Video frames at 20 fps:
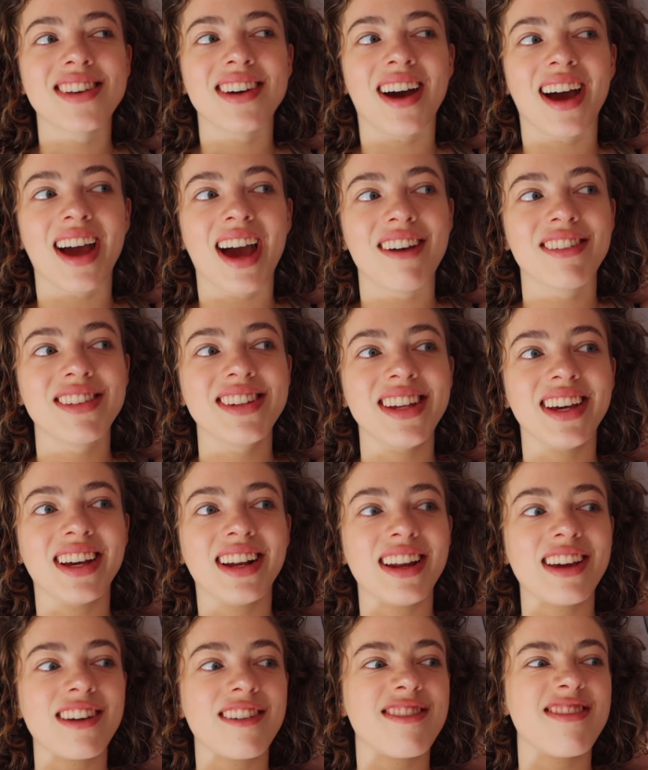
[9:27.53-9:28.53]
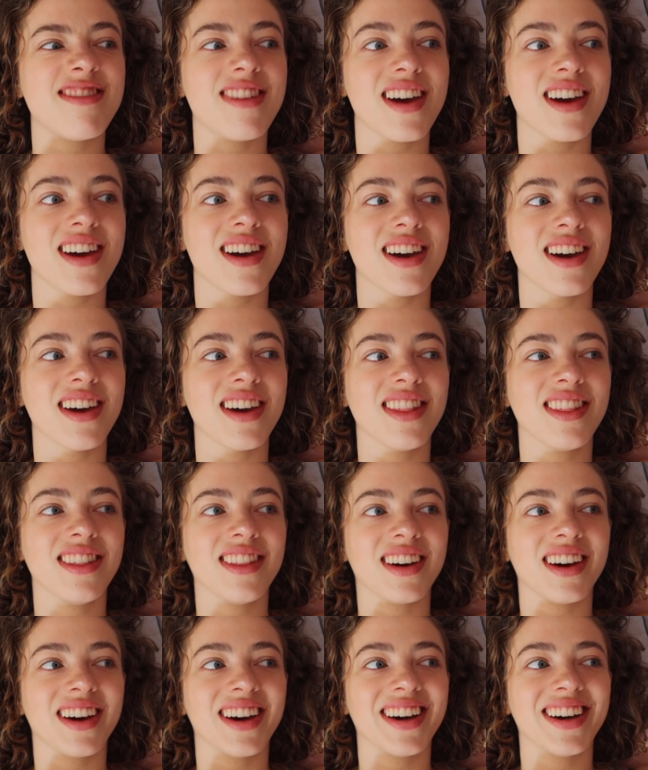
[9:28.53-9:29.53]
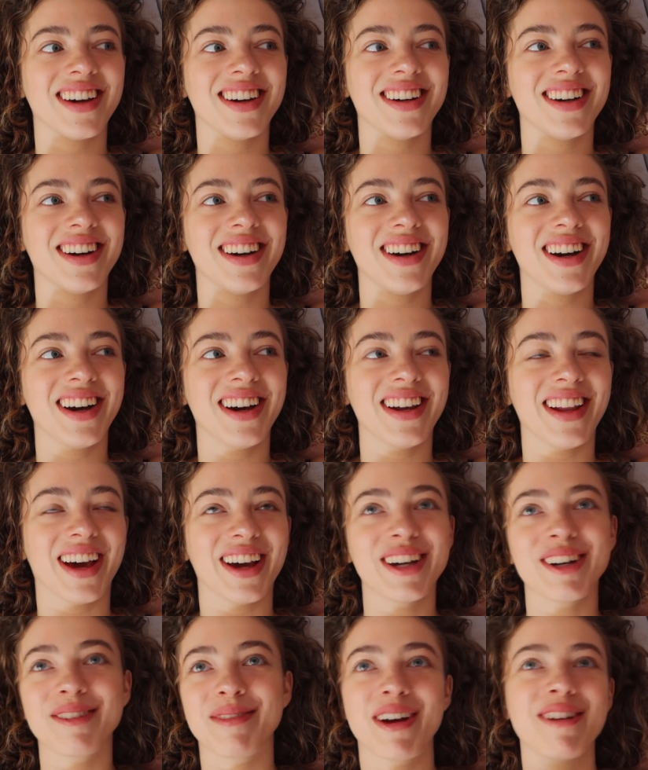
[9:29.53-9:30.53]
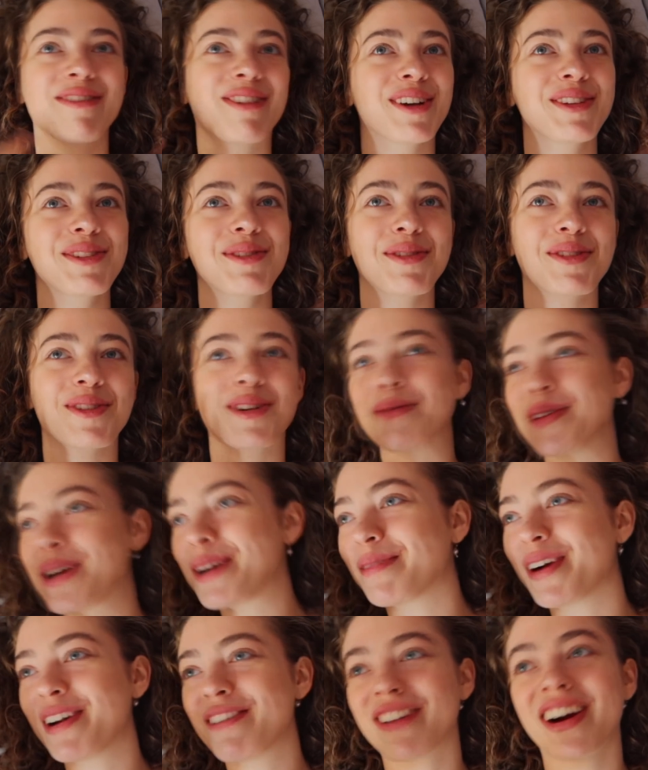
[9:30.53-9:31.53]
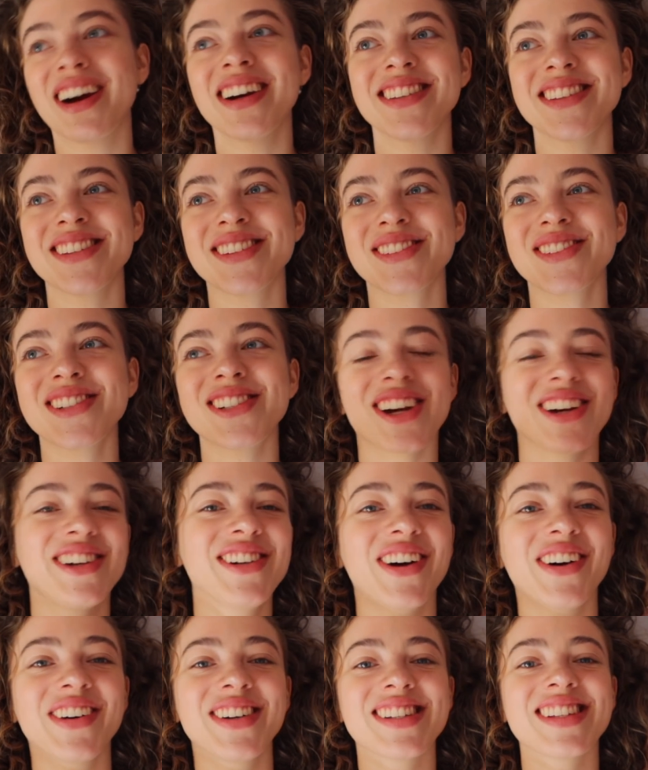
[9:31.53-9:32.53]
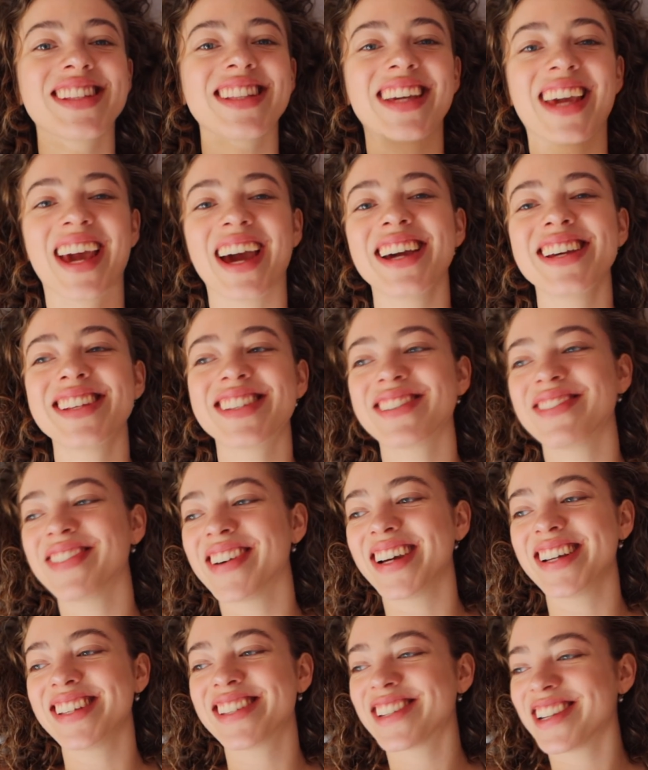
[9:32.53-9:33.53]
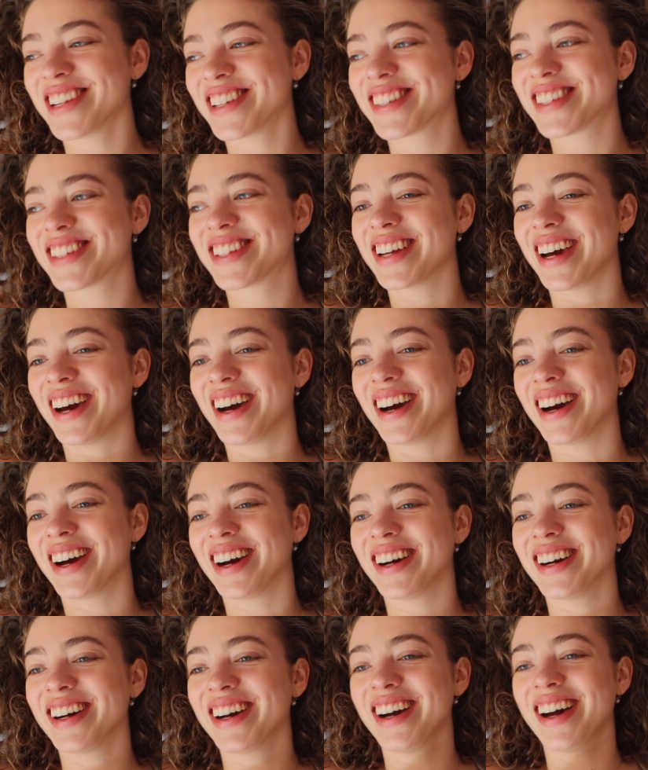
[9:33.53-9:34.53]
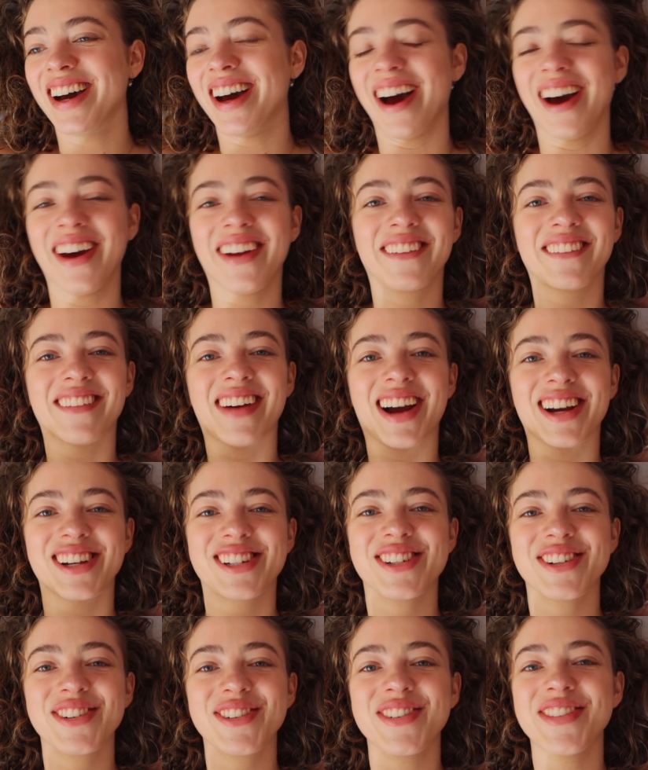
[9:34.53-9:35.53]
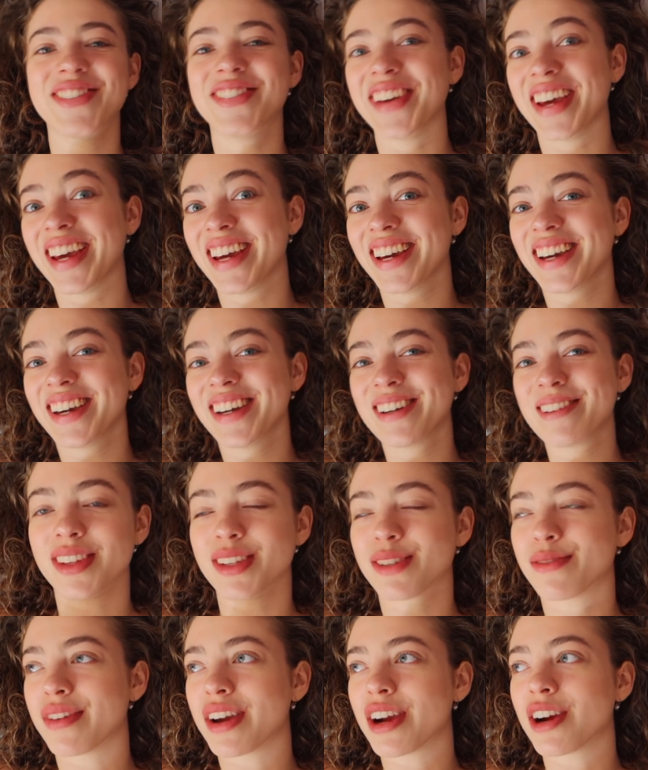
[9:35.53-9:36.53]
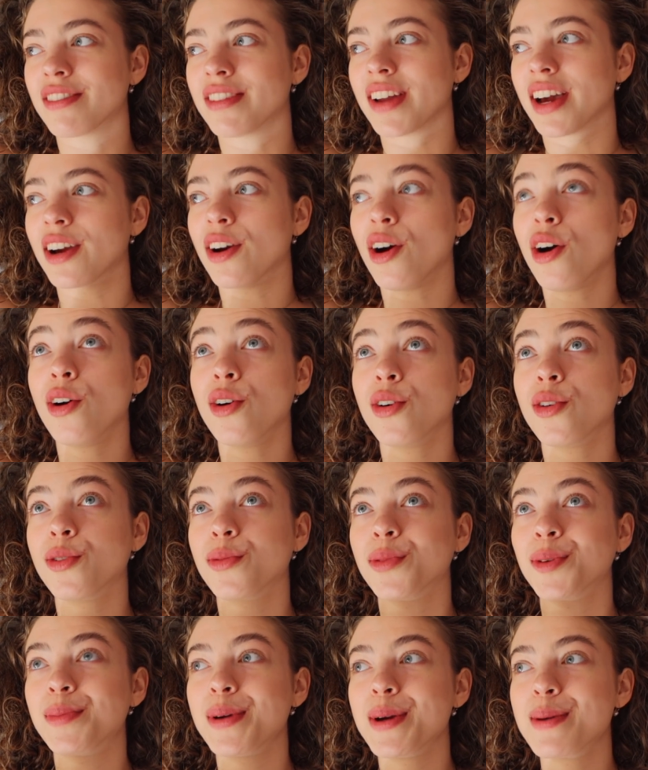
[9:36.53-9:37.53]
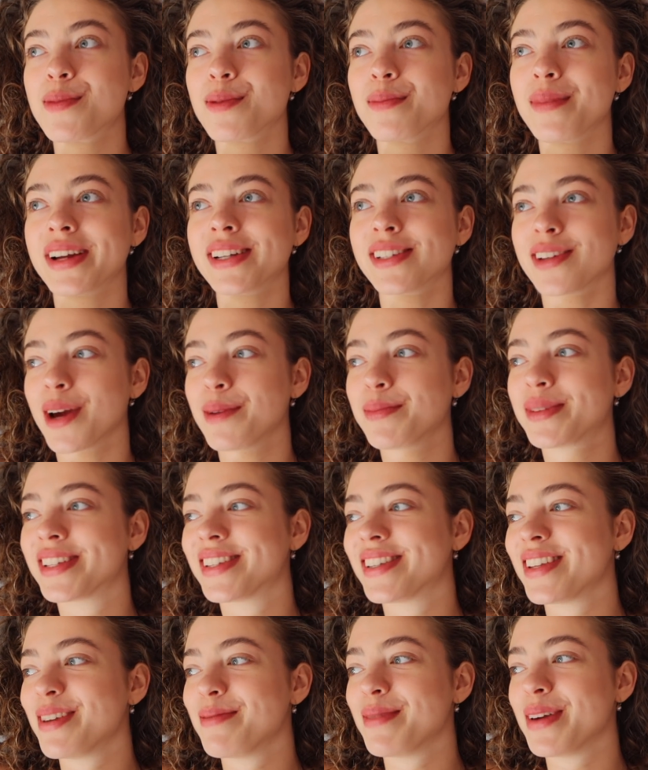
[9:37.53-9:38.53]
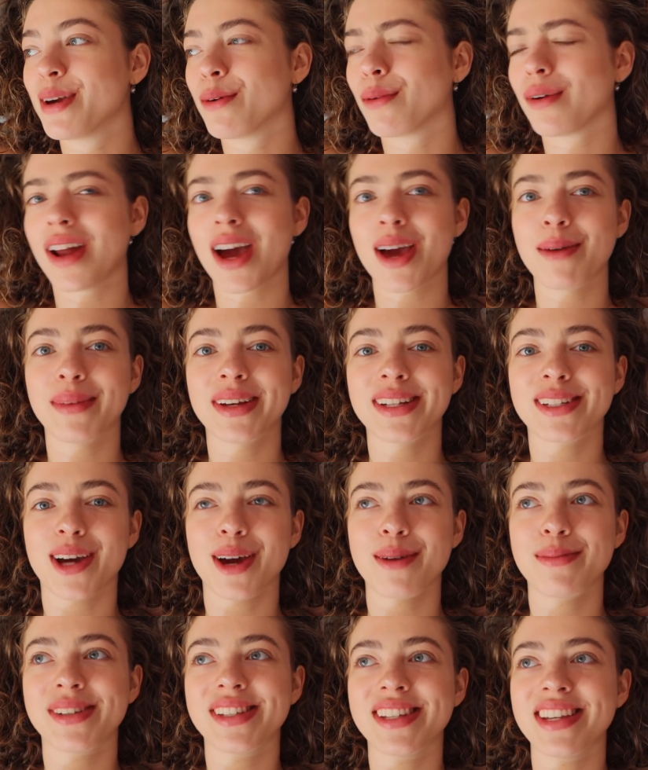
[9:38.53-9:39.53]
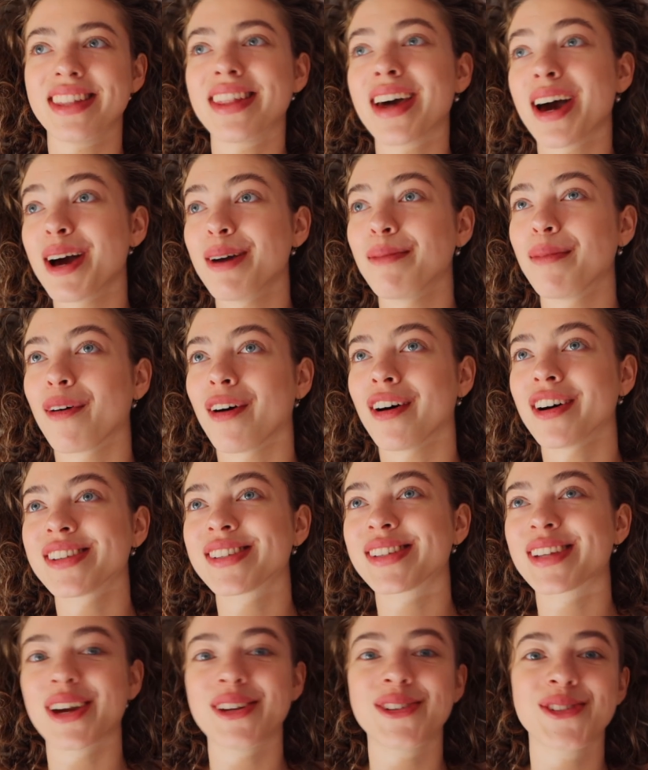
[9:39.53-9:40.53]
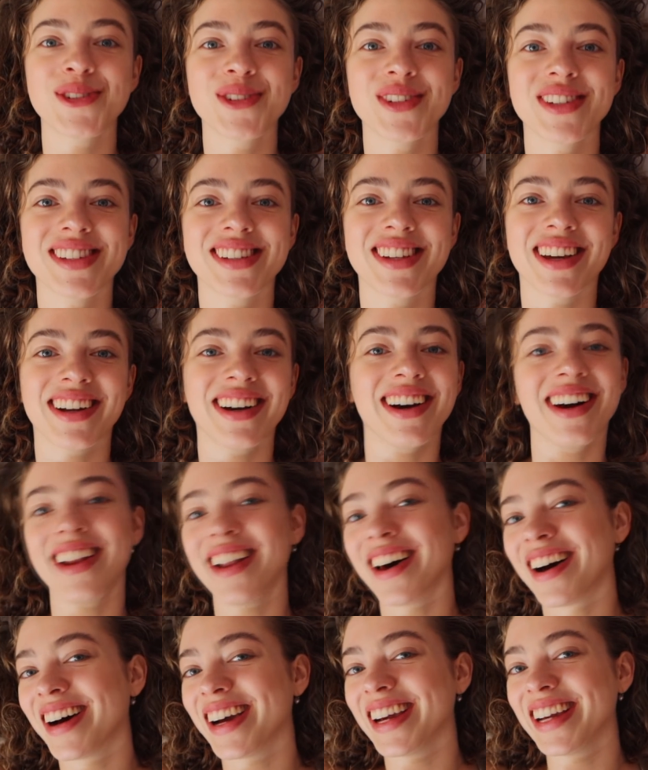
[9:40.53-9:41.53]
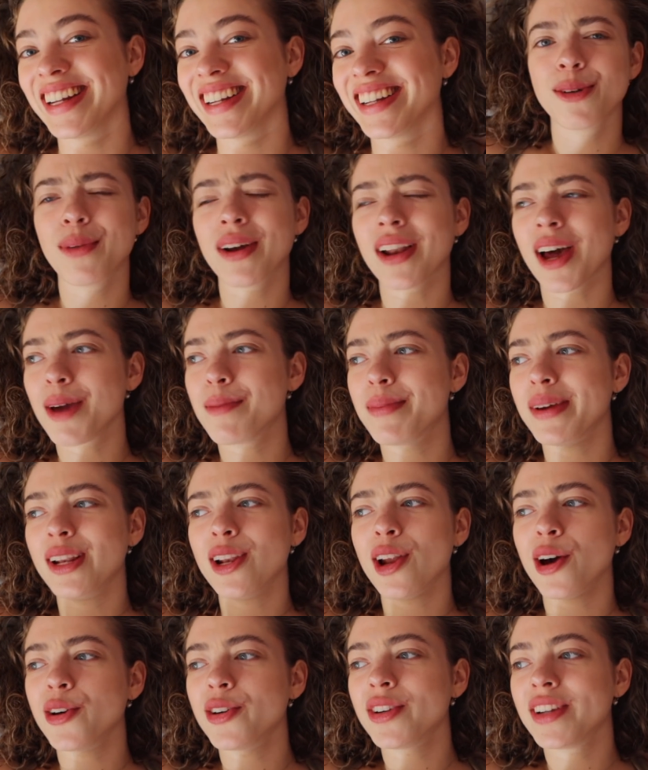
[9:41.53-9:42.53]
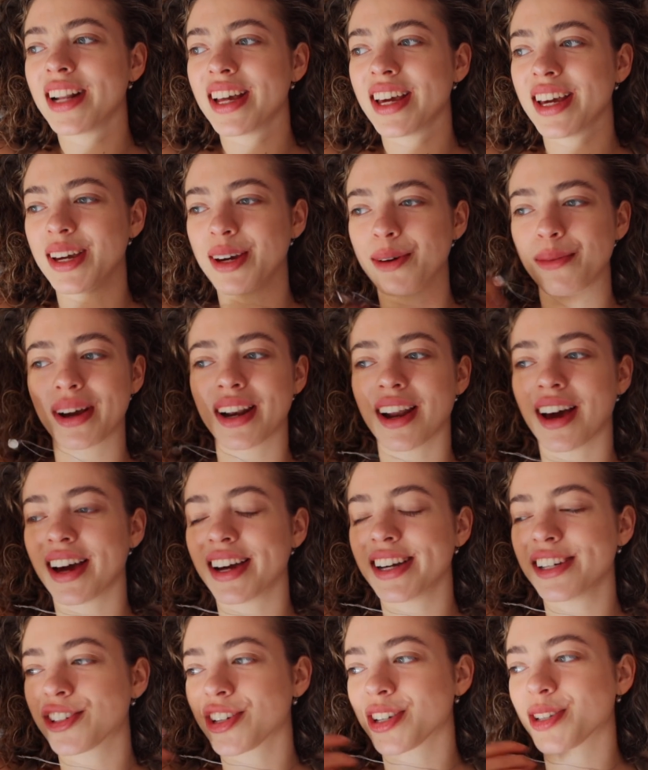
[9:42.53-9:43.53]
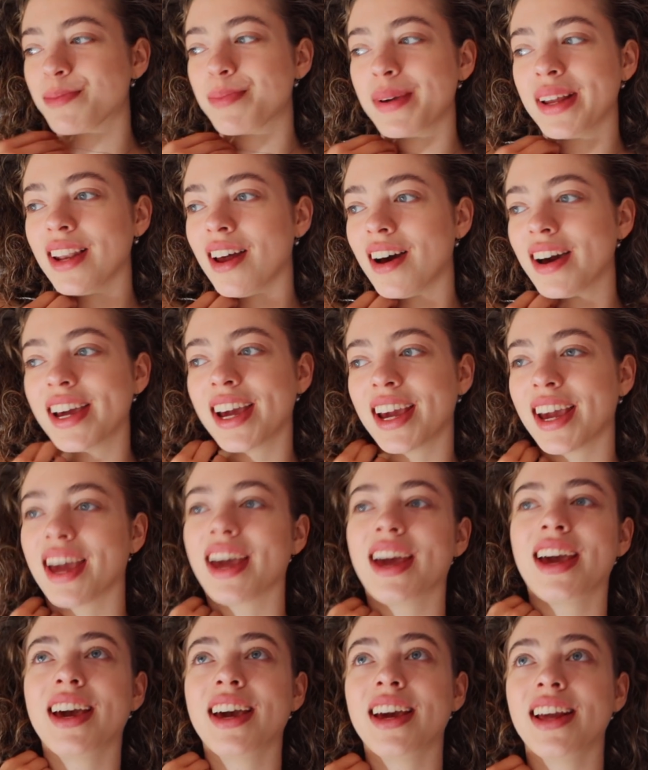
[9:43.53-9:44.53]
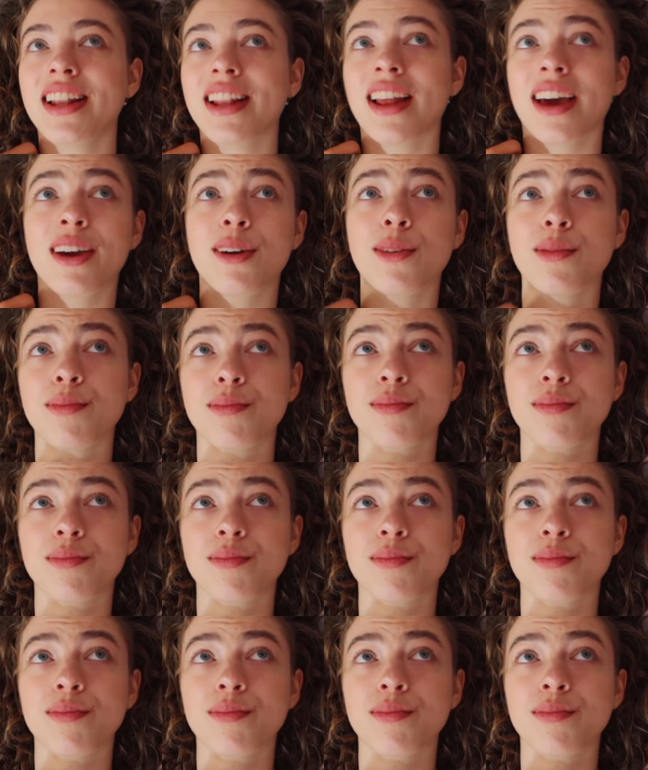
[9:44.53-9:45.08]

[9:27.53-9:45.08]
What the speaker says: a niggling fear that like my friends will stop being my friends, which I know isn't the case, but it's just an irrational fear. This fear of like, oh, will people make time to see me? Will I make time to see them? Are our schedules gonna align? Will I be lonely? Will I just be lying here like